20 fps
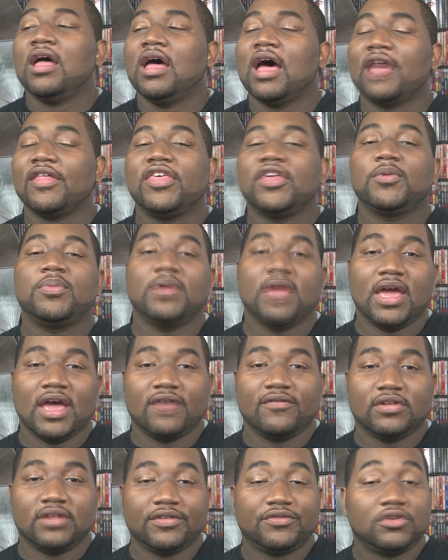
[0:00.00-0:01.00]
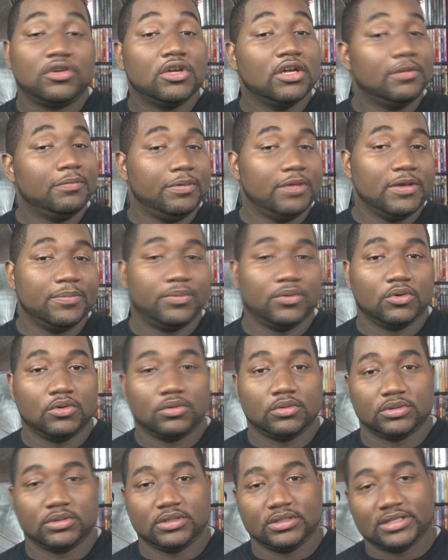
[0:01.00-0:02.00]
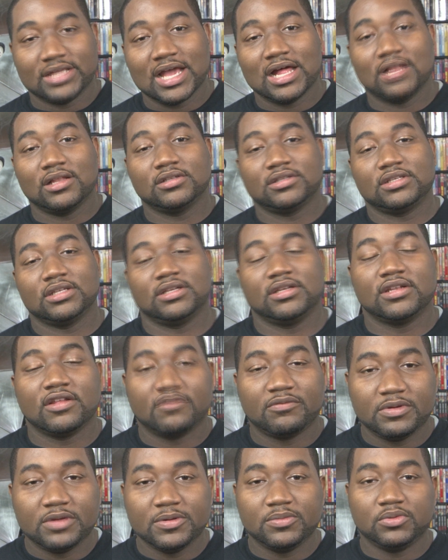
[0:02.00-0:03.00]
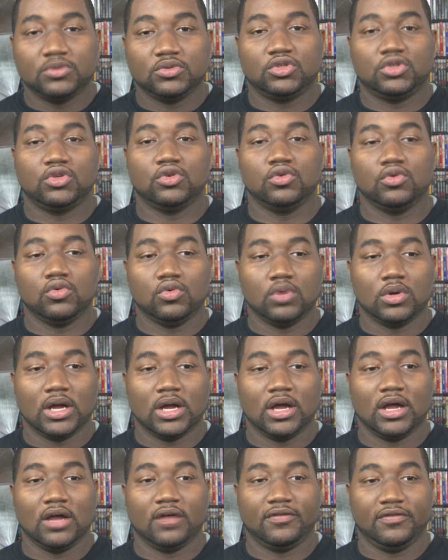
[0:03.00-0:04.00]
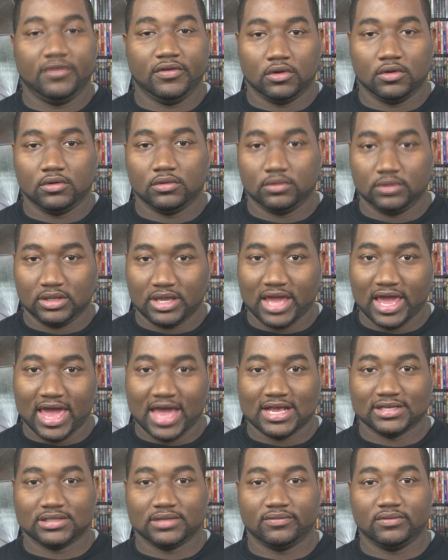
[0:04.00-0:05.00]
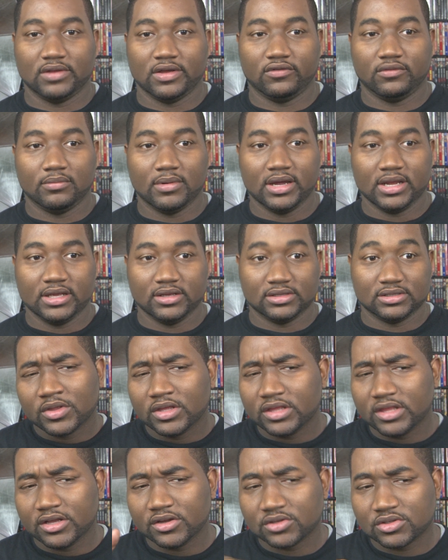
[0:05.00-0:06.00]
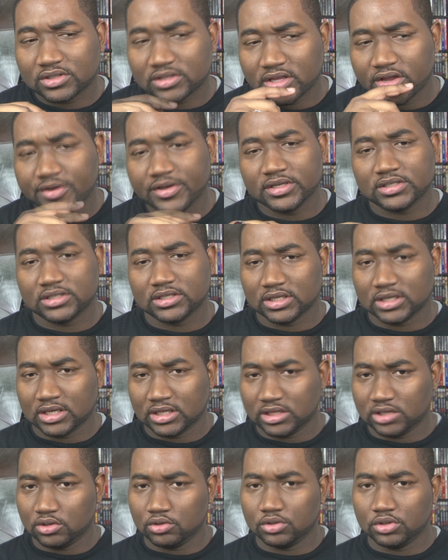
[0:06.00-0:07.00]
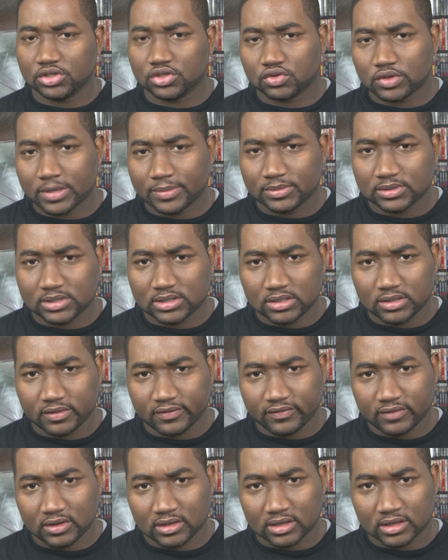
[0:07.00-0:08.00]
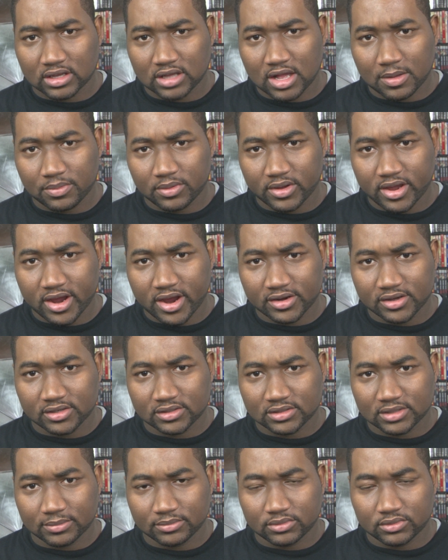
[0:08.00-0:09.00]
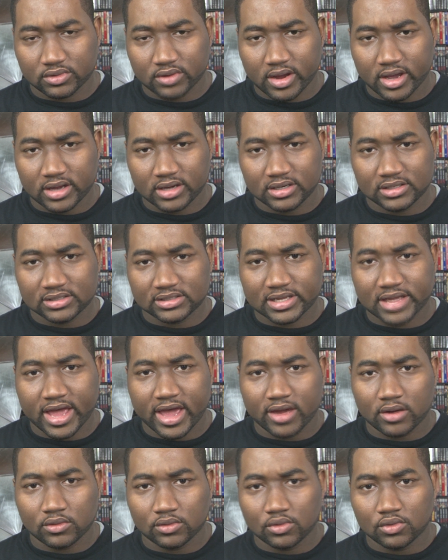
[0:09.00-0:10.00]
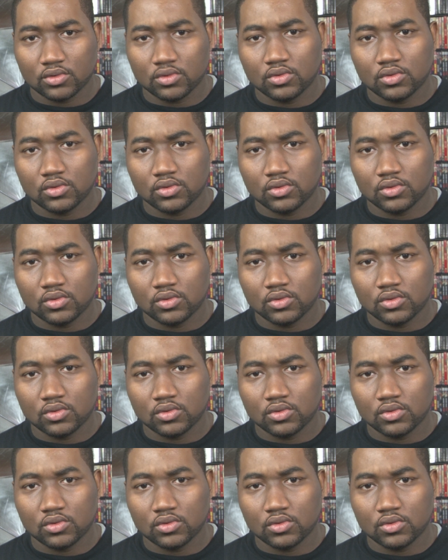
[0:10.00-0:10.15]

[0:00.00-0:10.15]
I think we have enough good people and talented enough people to fill the cast of Love and Money. There is a little discrepancy of a couple of characters. I'm trying to decide on